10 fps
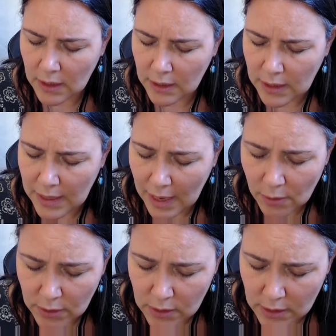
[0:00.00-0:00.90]

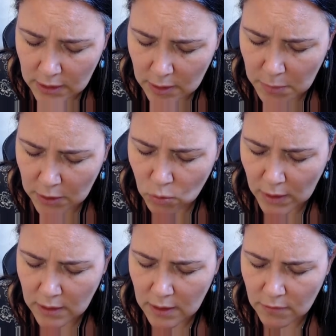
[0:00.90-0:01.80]
clarity about
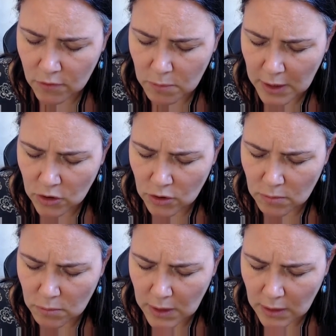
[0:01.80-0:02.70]
what the
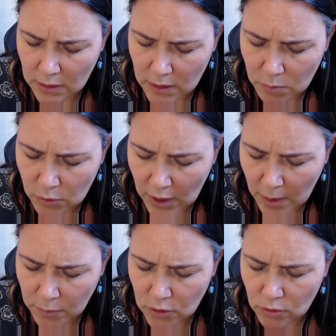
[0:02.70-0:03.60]
information means,
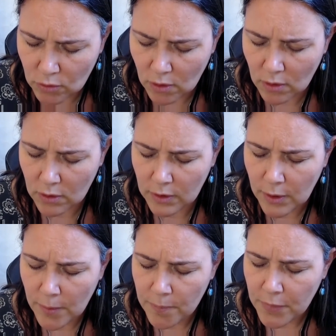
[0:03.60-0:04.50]
perhaps you are
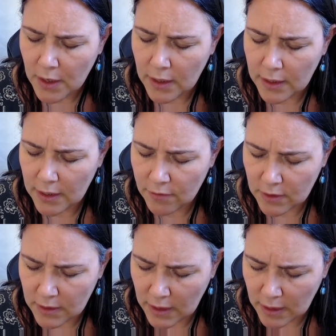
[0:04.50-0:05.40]

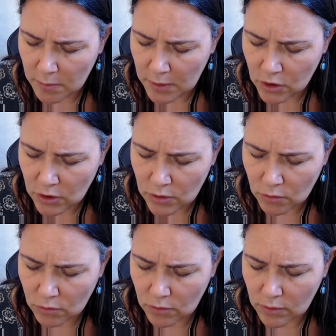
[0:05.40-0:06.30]
given images
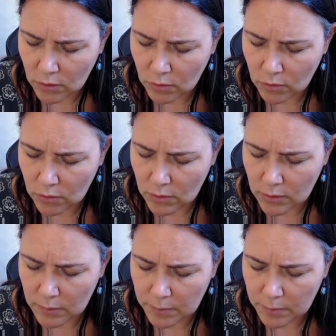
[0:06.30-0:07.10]
or